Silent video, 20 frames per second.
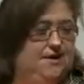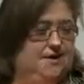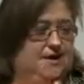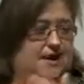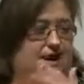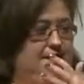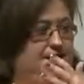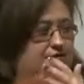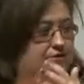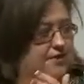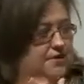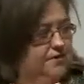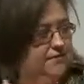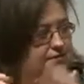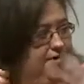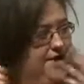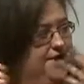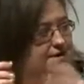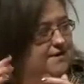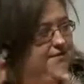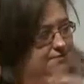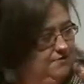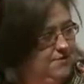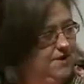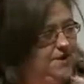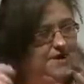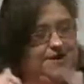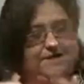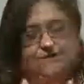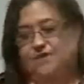Android fan,
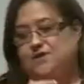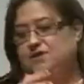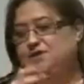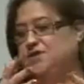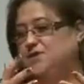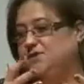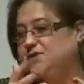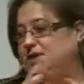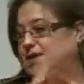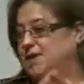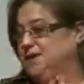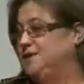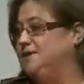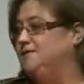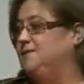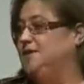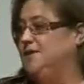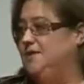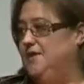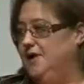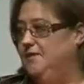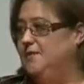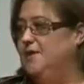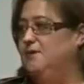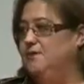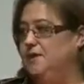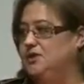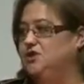whatever. So that's one thing we will